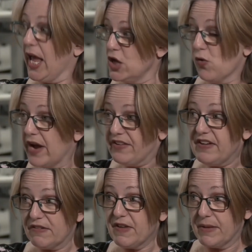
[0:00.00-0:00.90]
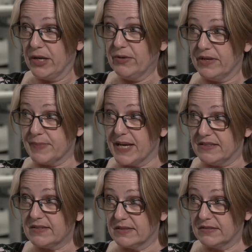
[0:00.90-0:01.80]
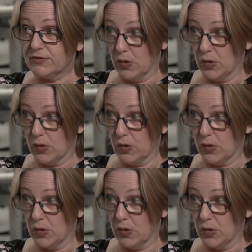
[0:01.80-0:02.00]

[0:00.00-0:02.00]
You're going to need a female-only space for a